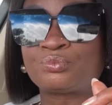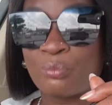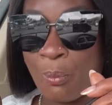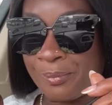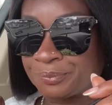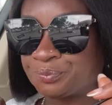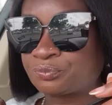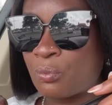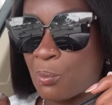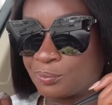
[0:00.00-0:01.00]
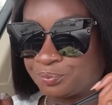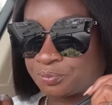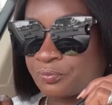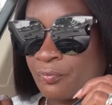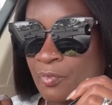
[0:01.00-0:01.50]
Mm-hmm.
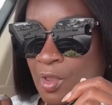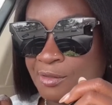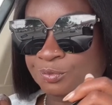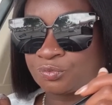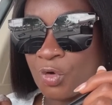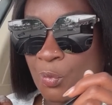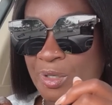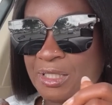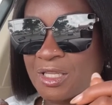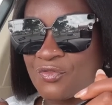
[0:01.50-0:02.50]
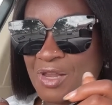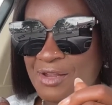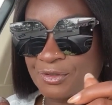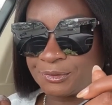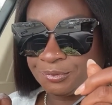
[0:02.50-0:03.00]
Really good
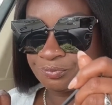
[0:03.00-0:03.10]
flavor.